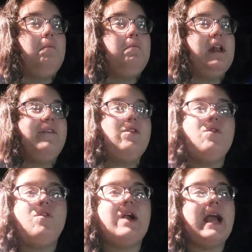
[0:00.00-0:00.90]
But if
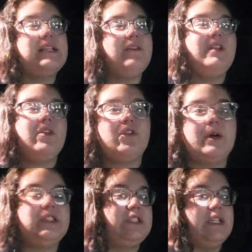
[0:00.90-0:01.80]
you guys have any other
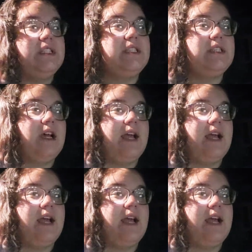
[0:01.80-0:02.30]
questions,